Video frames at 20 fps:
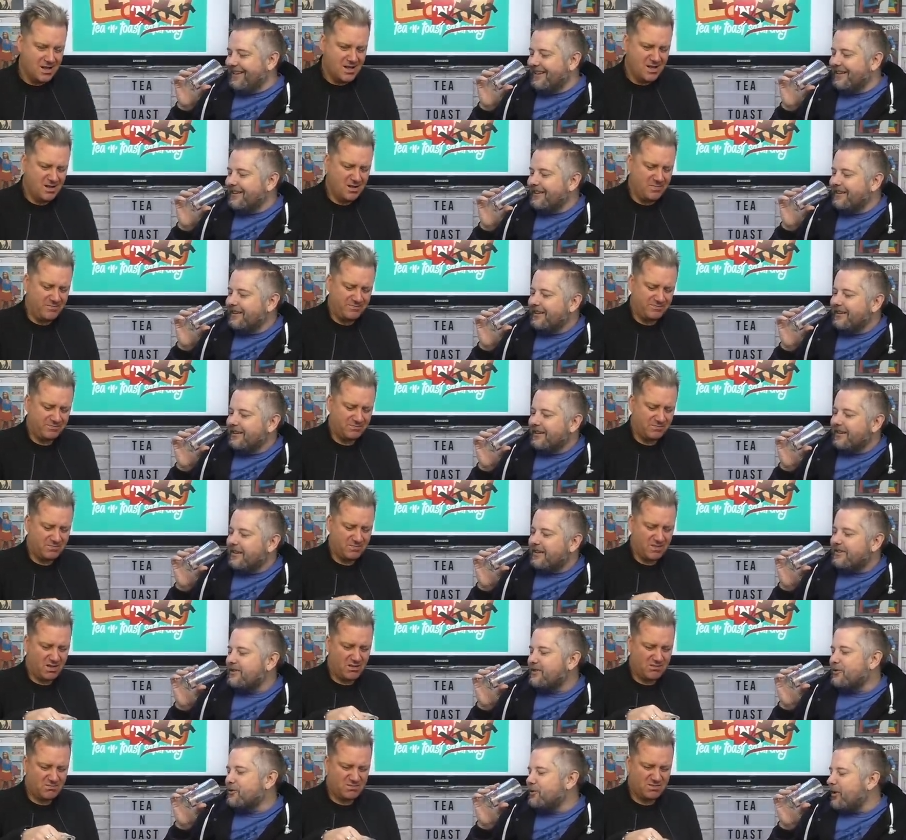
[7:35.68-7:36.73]
Speaker 1: Um,
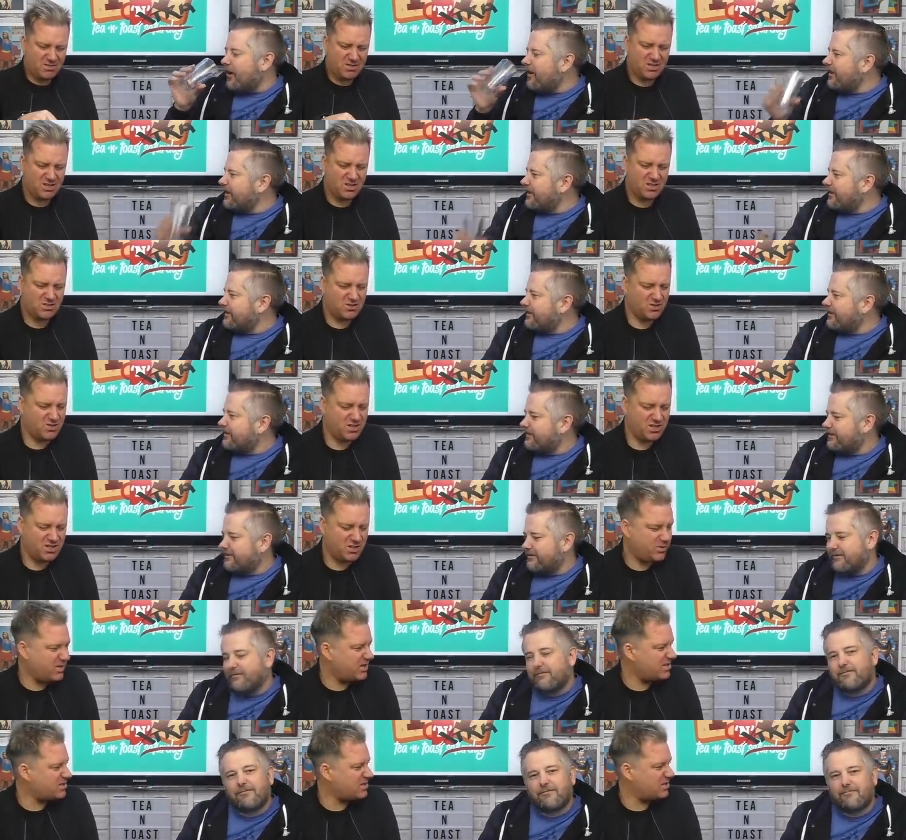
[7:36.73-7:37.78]
that's all right. It's, it's nothing
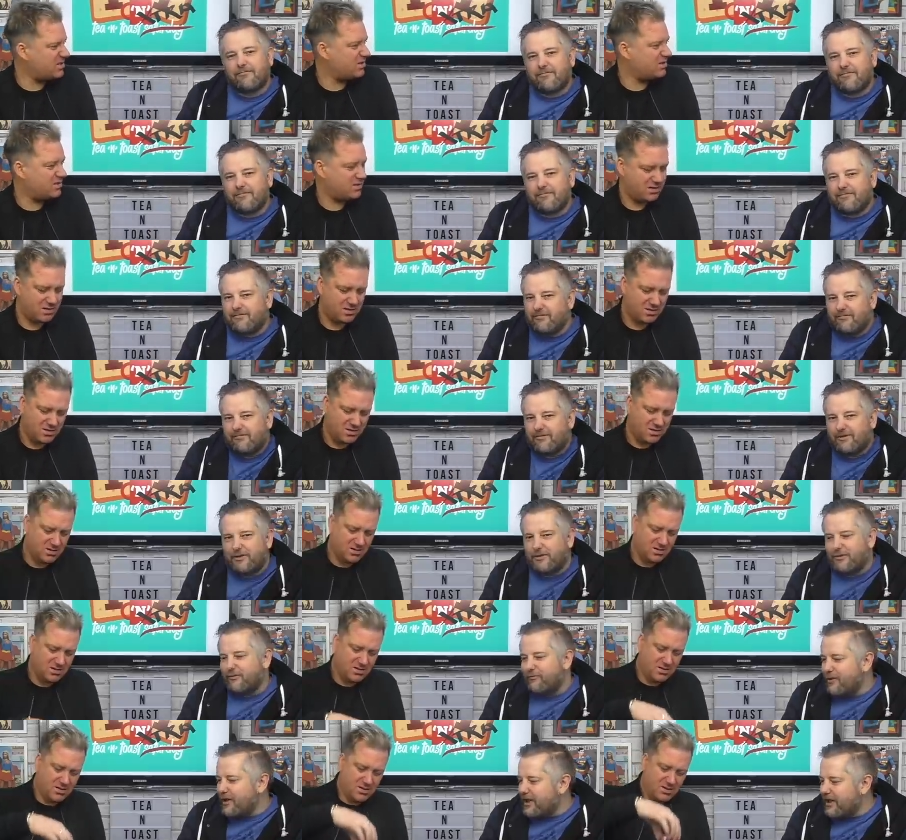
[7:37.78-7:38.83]
to it, is it?
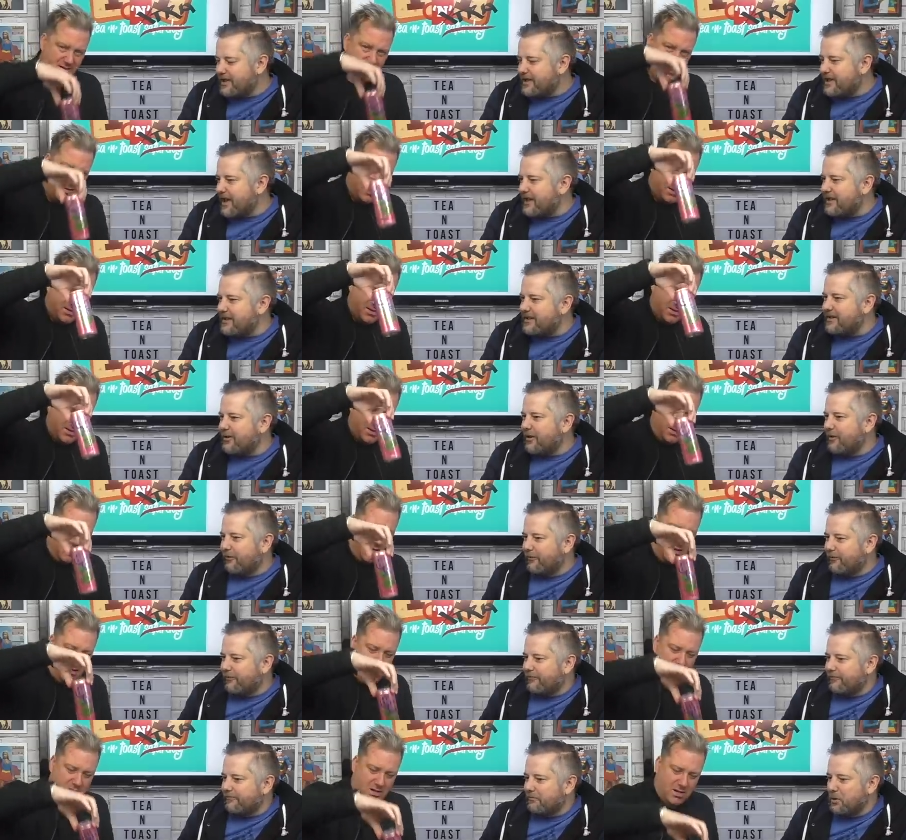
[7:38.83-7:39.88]
Doesn't really taste
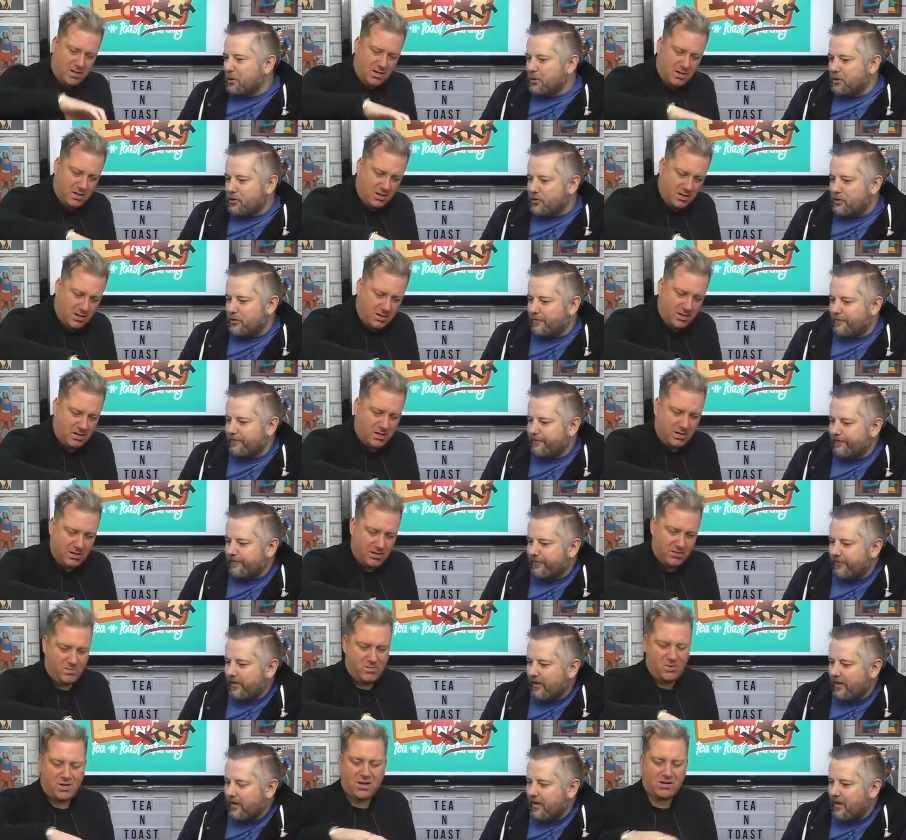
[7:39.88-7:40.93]
of much
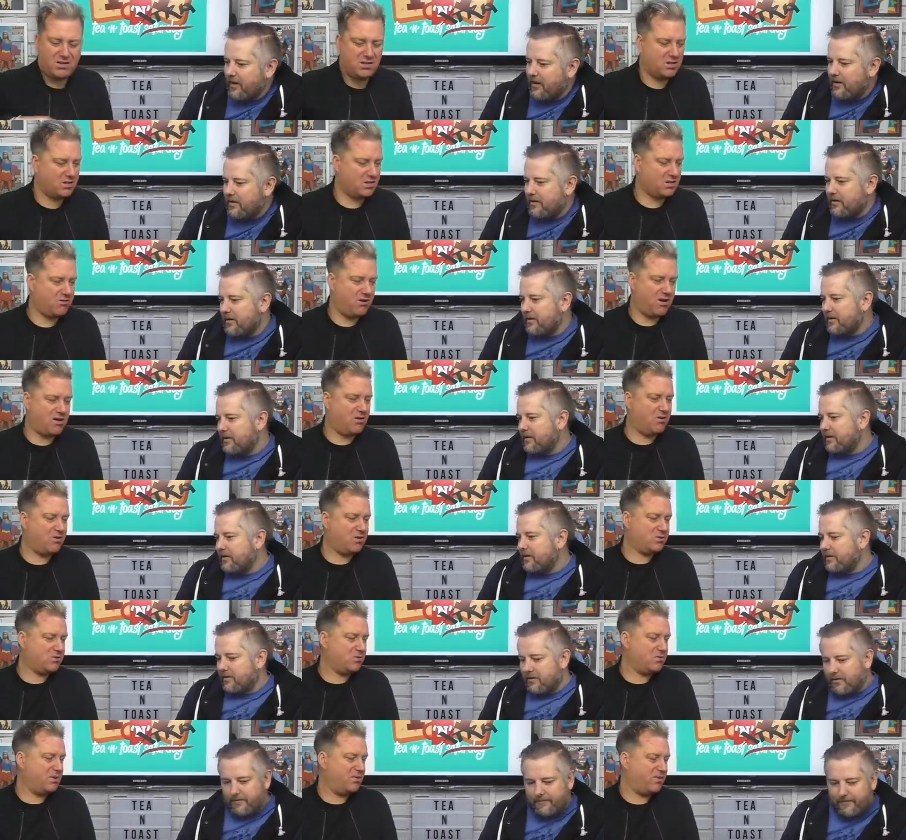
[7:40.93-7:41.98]
Speaker 2: we're going to have to crack on
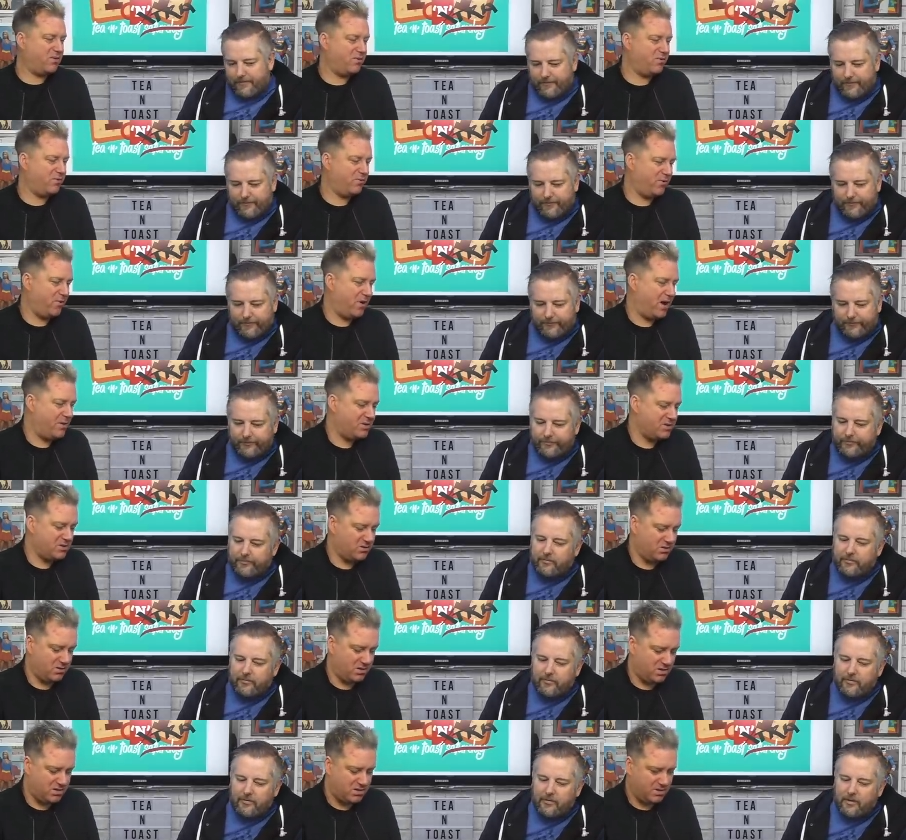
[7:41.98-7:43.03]
because we will be here for, hours
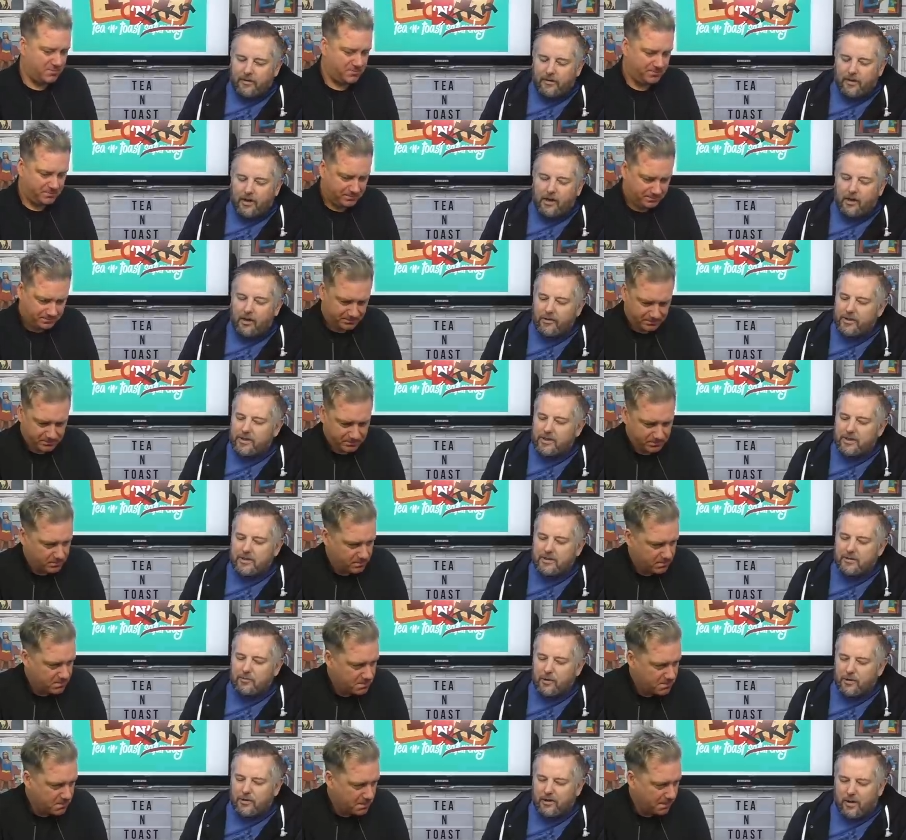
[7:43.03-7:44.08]
doing this.
Speaker 1: No, this is
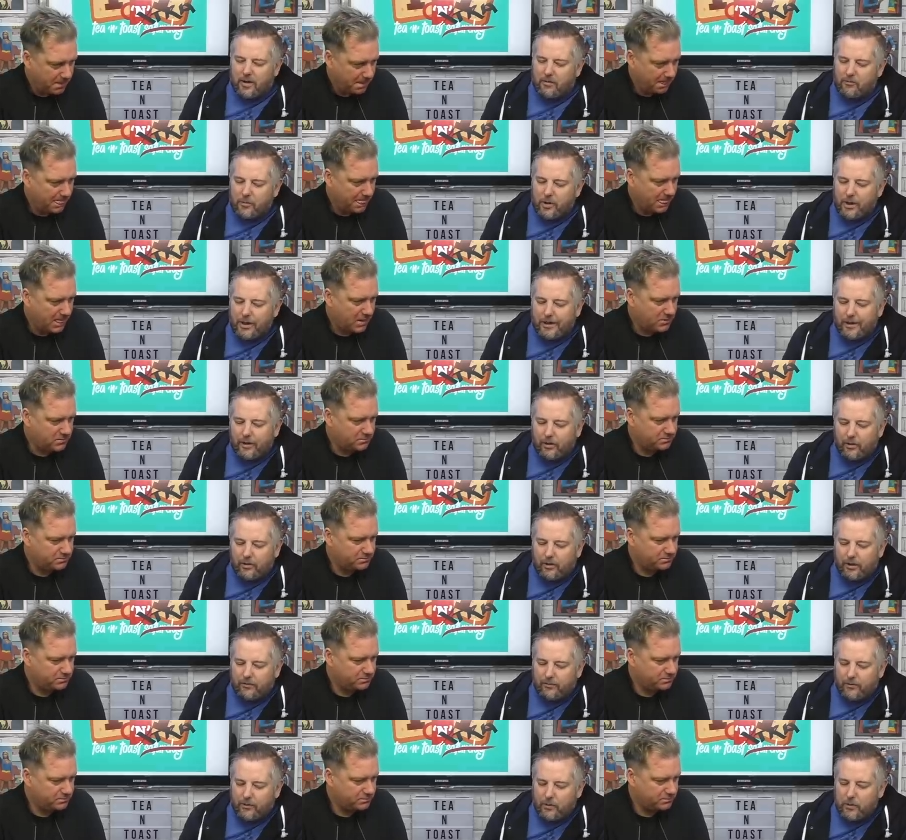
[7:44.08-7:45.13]
the one that I'm really not
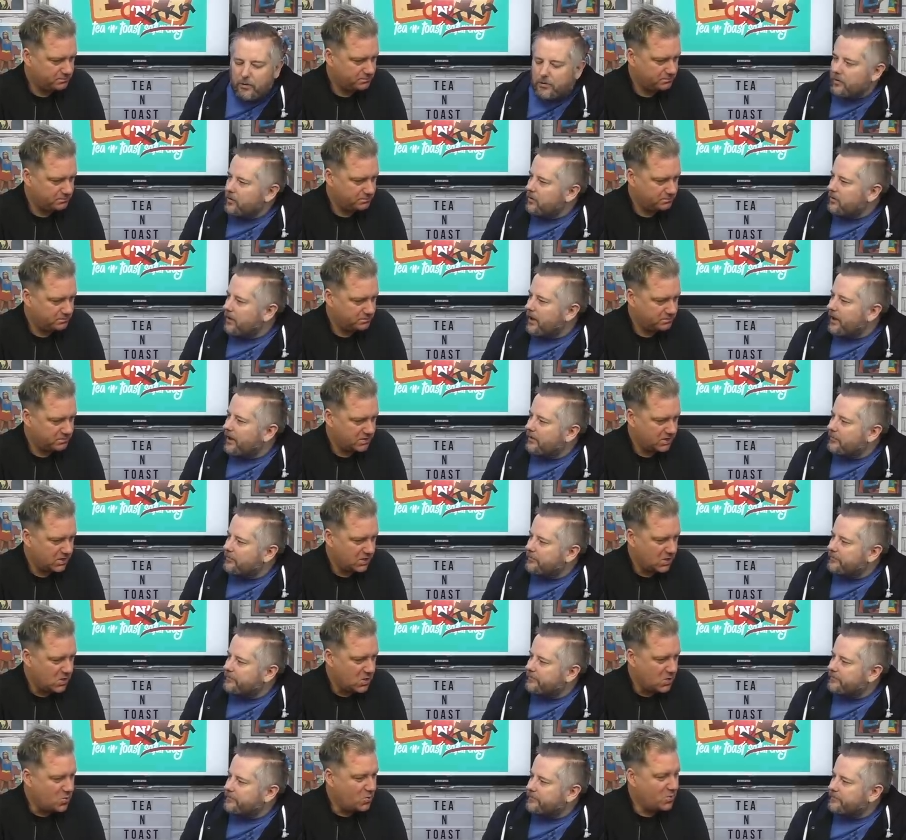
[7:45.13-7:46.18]
looking forward to, Greg.
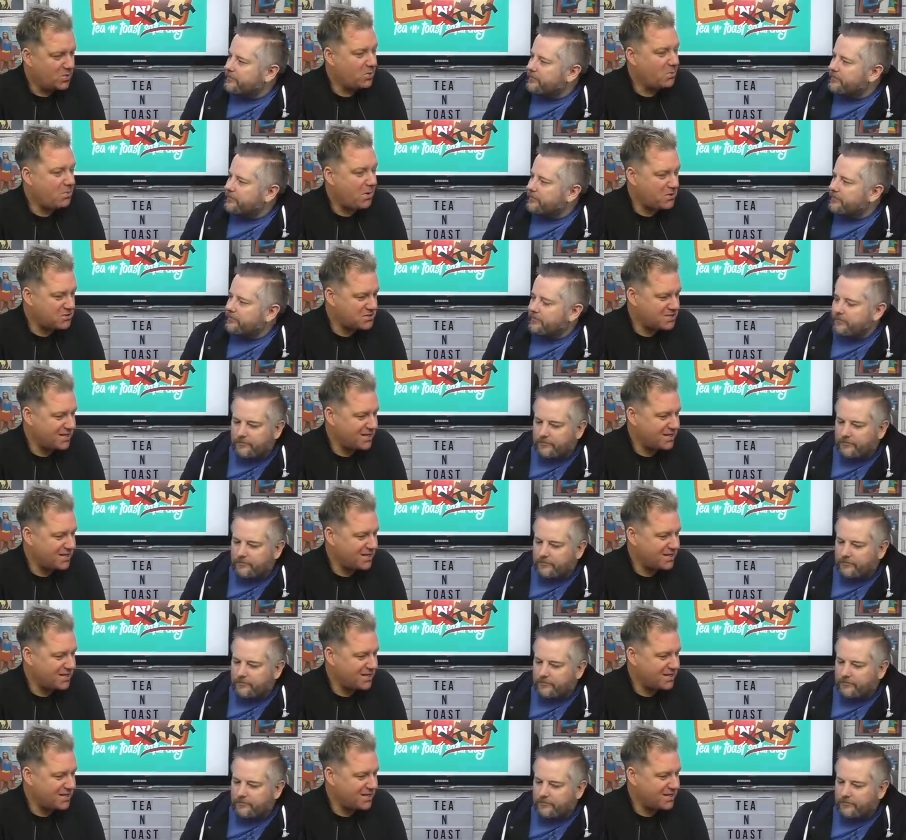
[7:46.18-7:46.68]
Speaker 2: We were both